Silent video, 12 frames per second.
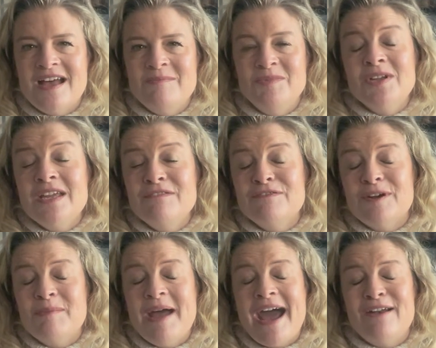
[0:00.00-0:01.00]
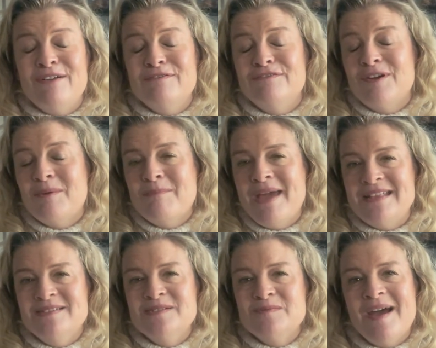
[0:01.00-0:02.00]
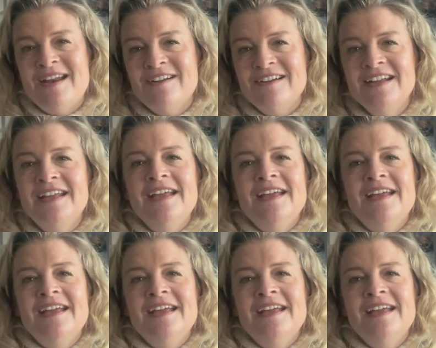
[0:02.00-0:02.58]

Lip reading: I'm looking for a pattern for a men's sweater.